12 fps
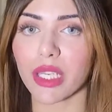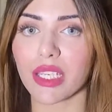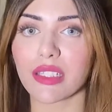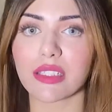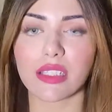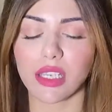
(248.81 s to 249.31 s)

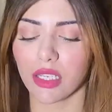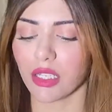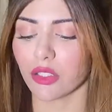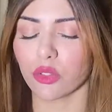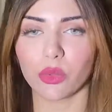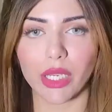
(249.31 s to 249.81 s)
is
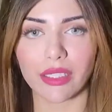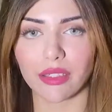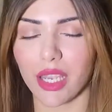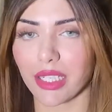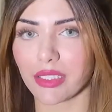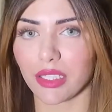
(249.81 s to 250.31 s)
great
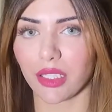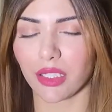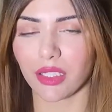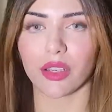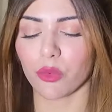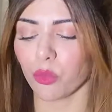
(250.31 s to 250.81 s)
lighting.